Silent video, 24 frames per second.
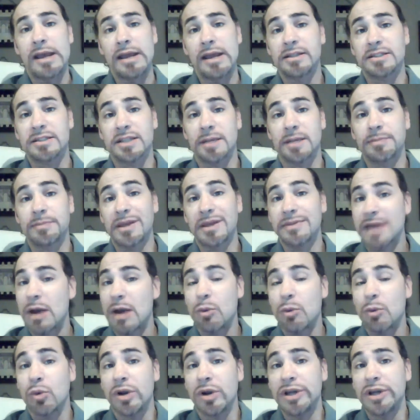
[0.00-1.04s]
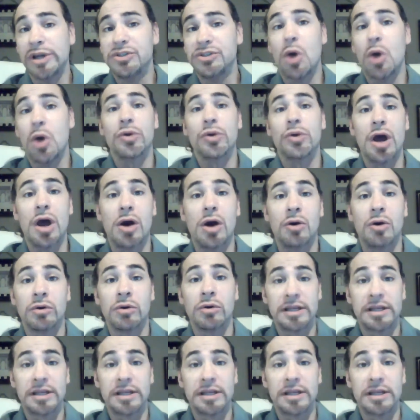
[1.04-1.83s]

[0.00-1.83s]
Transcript: it's something that we don't know.